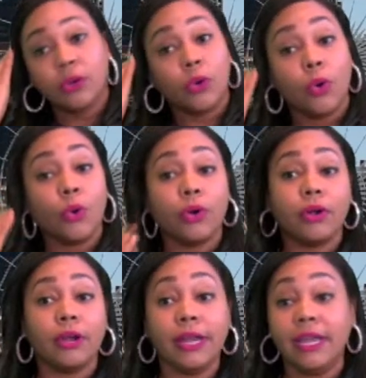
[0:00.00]

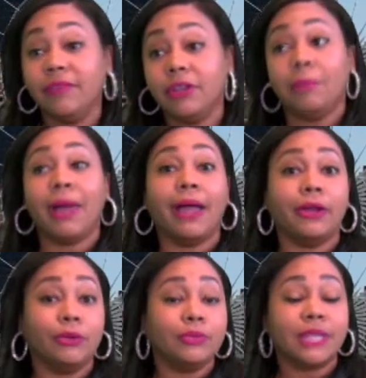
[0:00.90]
or even a
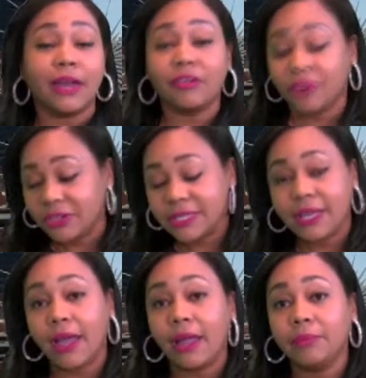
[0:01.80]
buyer who's not a
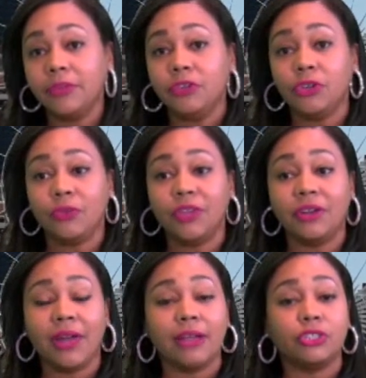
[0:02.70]
first-time, you know,
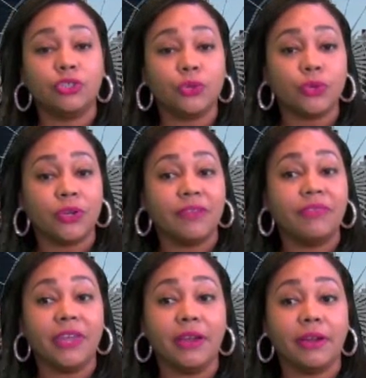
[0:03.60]
they're not sure
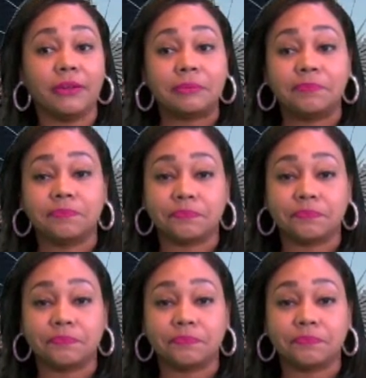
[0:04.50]
if they're